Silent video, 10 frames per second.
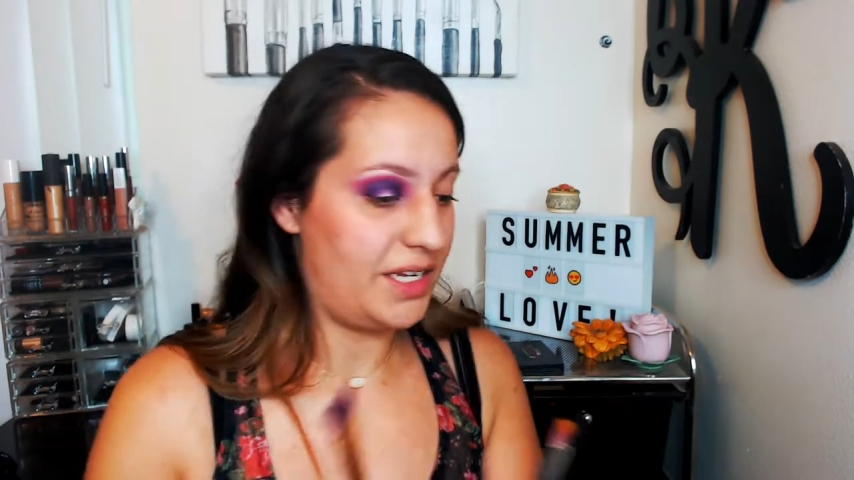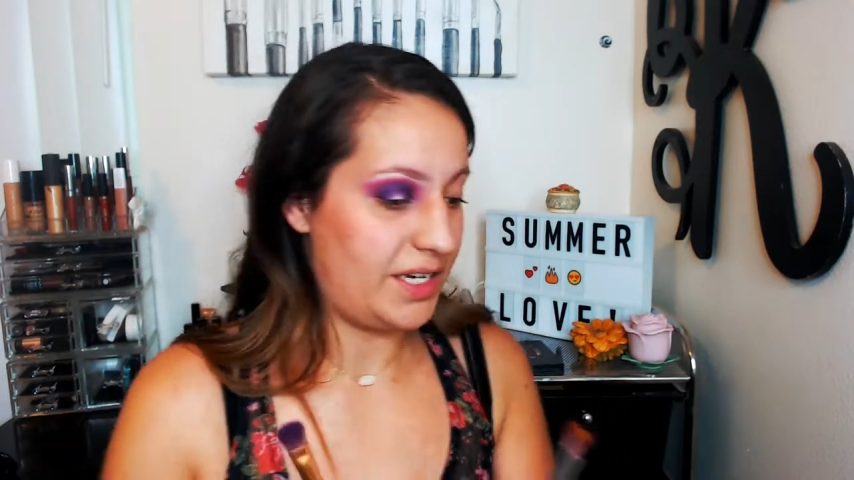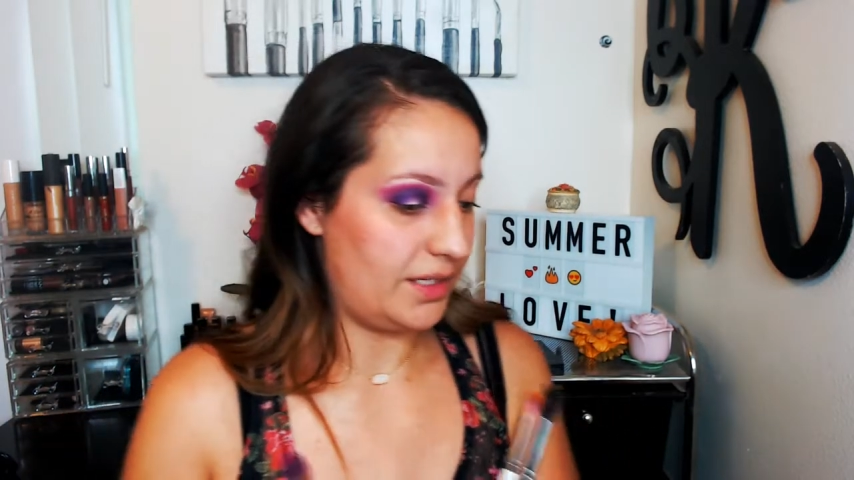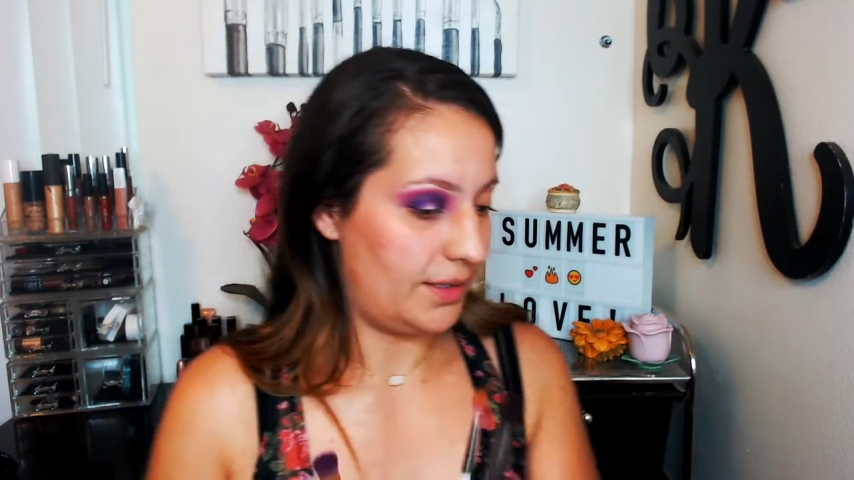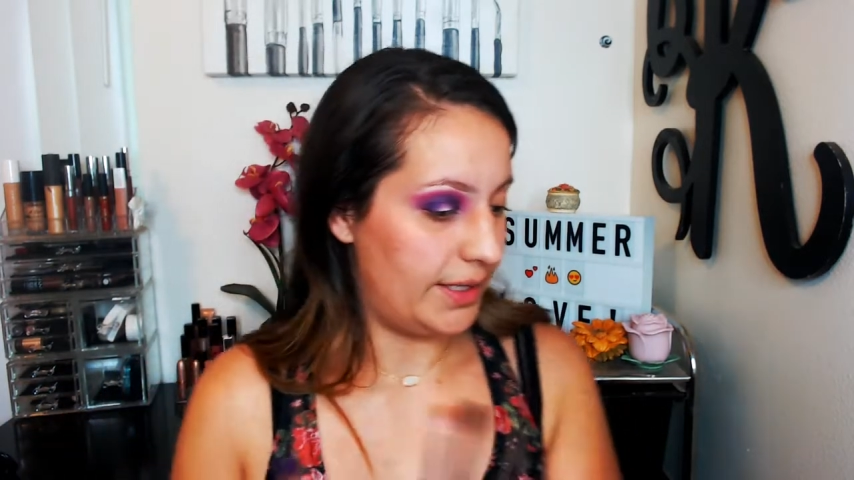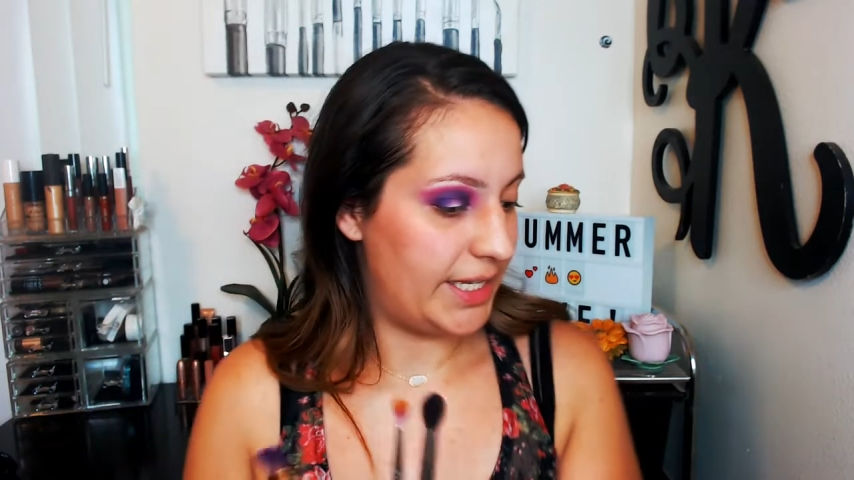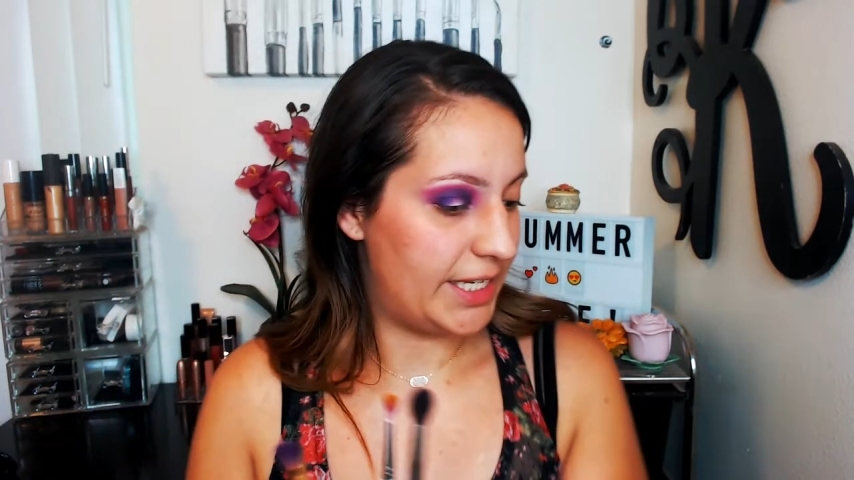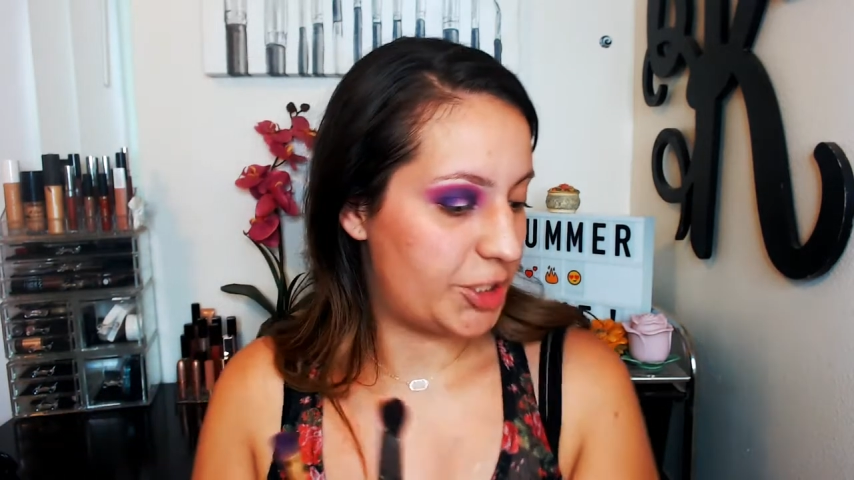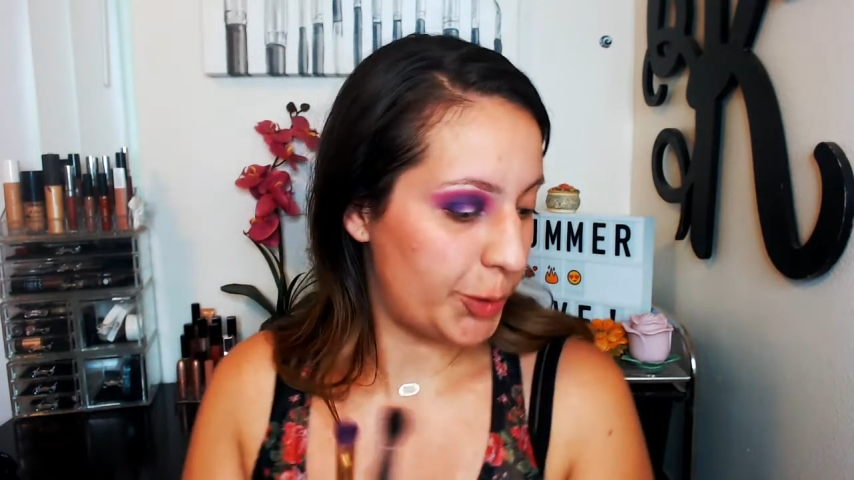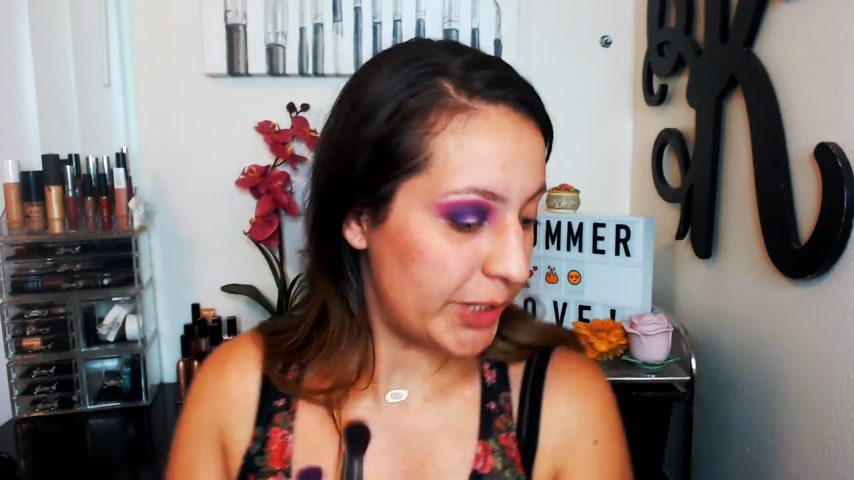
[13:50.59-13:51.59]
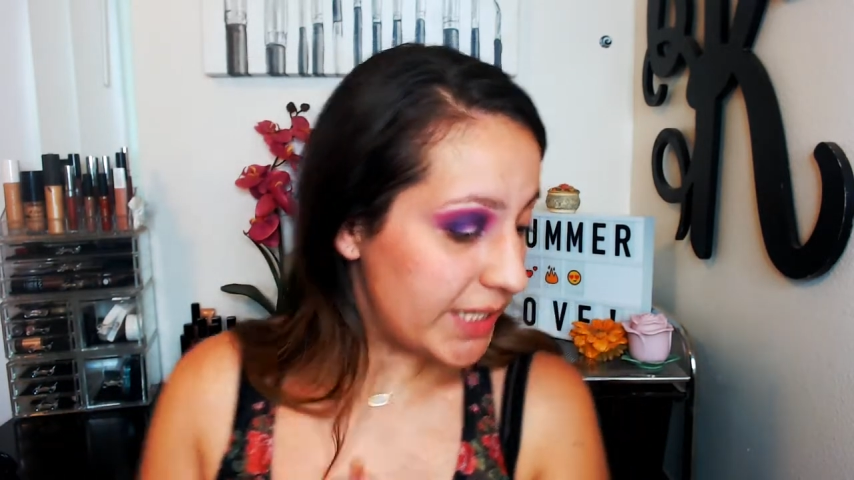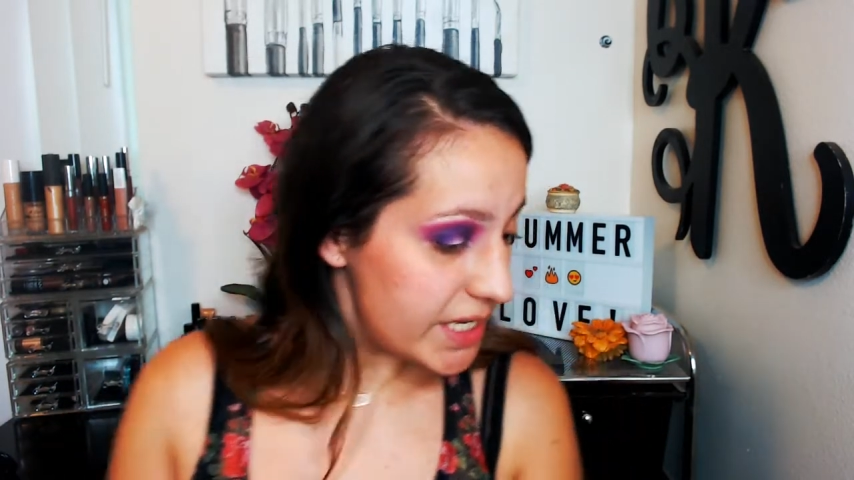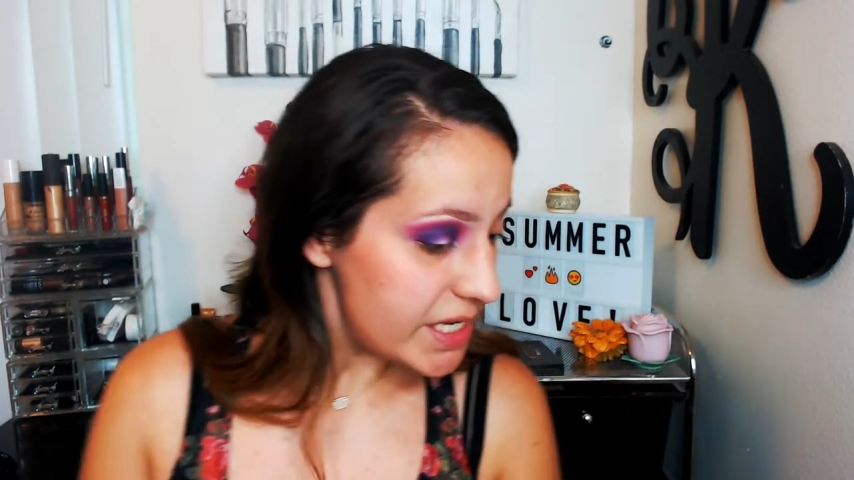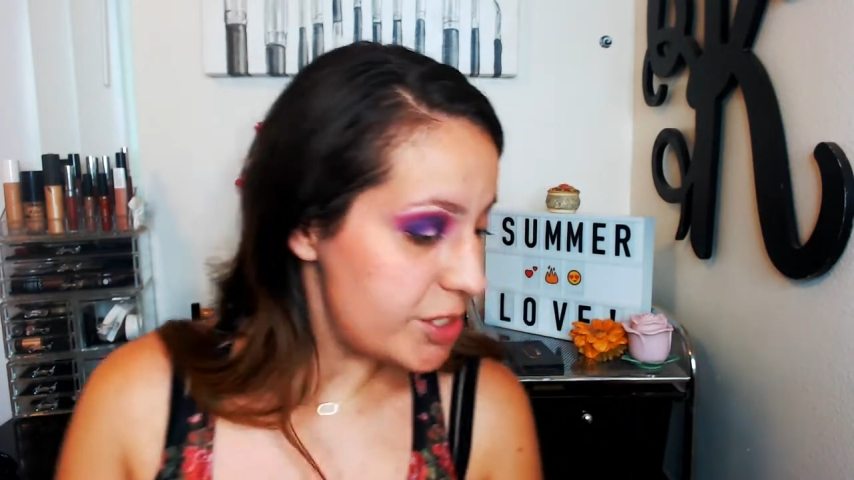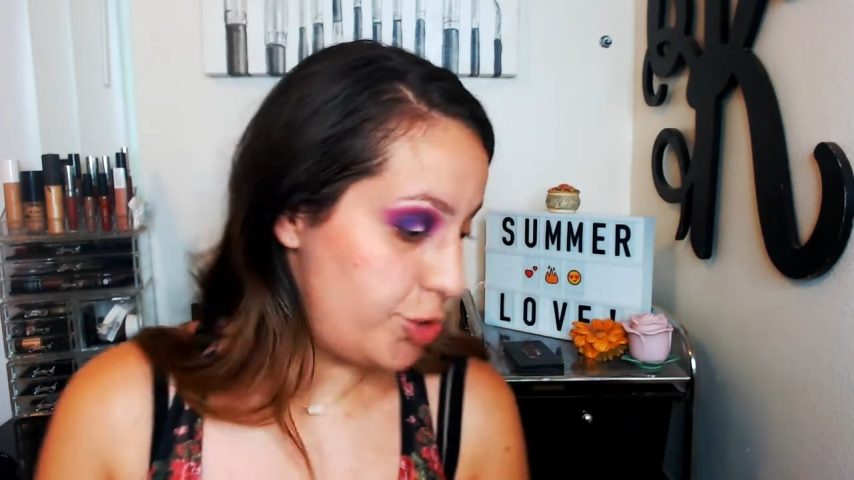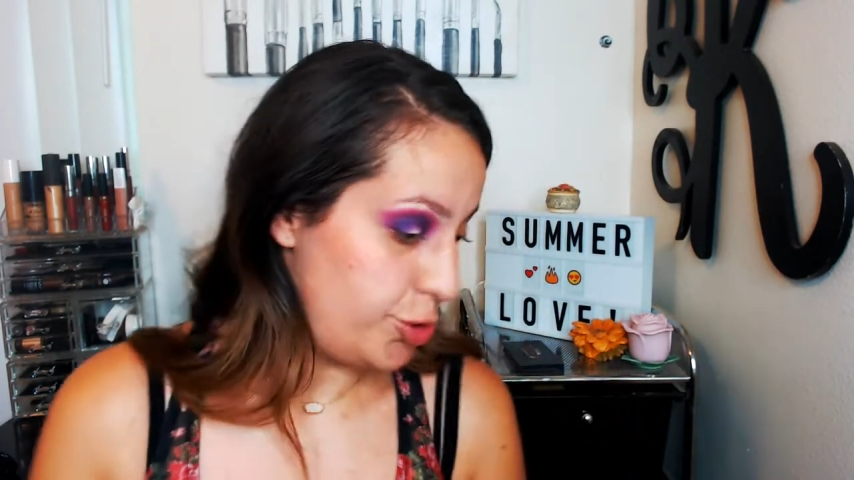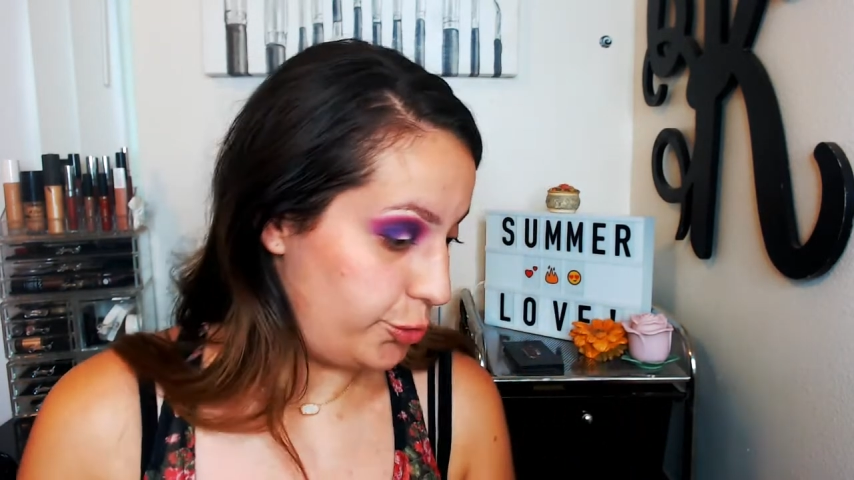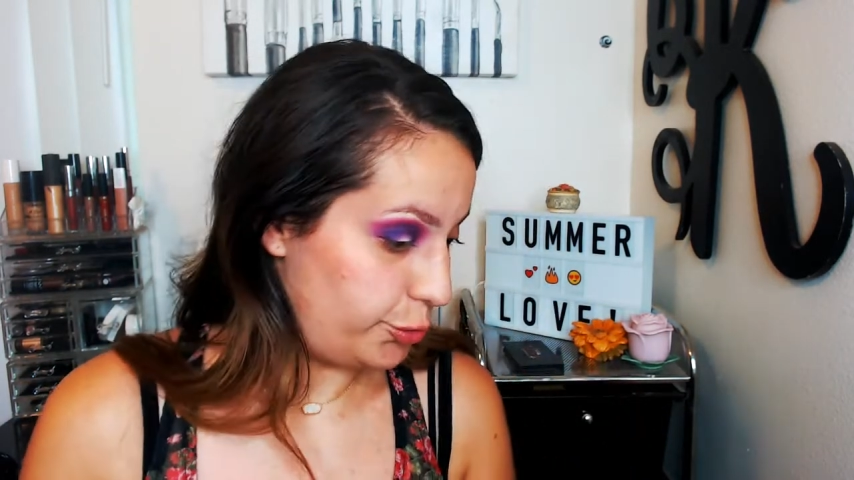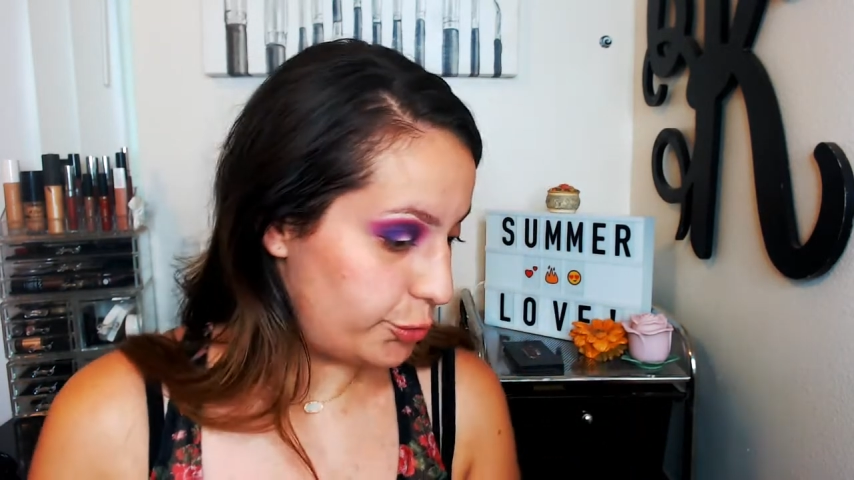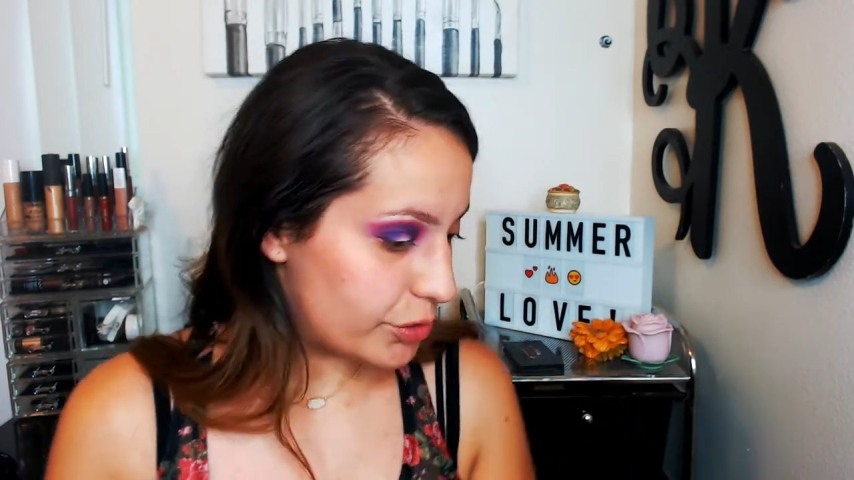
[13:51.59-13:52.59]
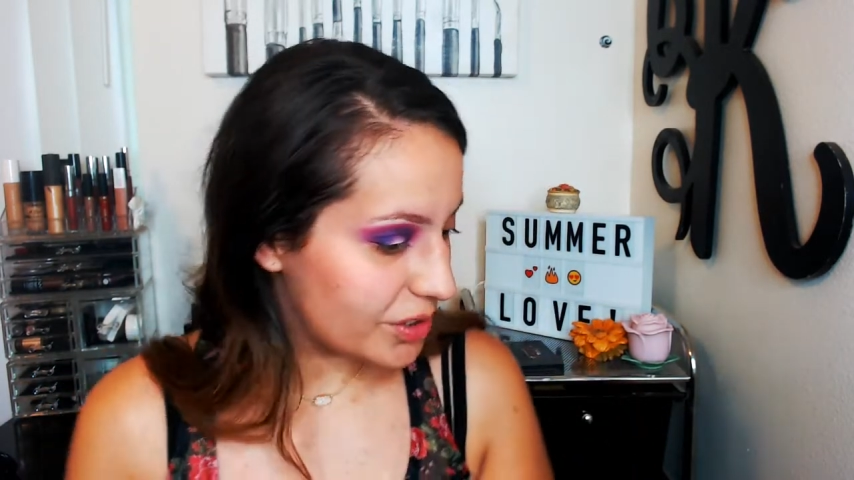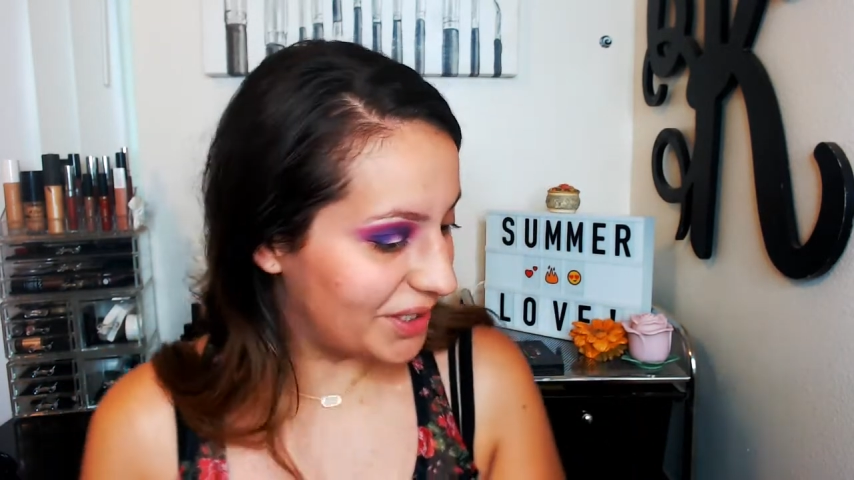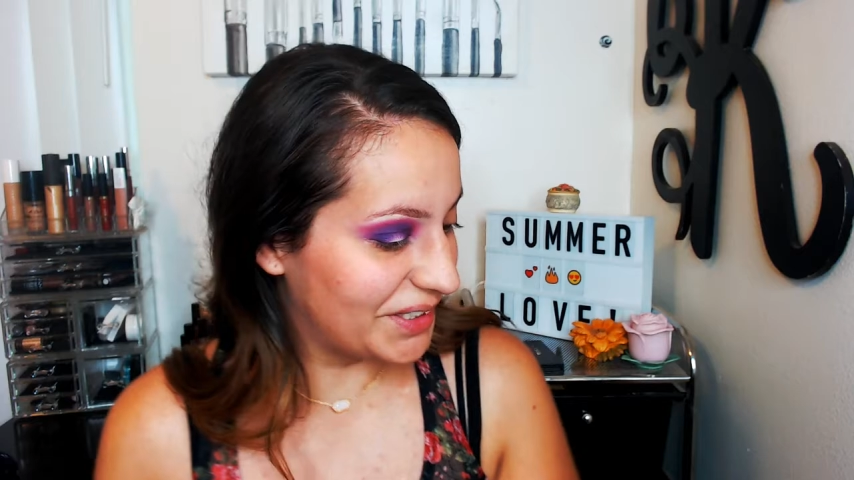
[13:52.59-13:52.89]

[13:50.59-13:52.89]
and I literally use